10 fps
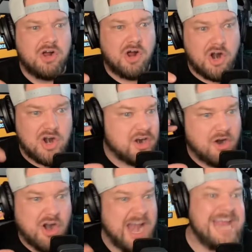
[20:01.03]
are,
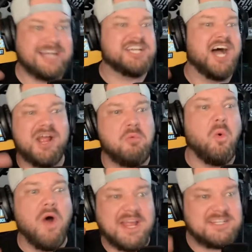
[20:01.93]
are anti
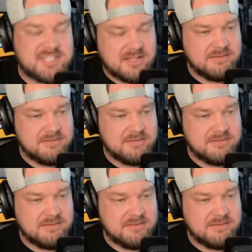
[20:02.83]
white.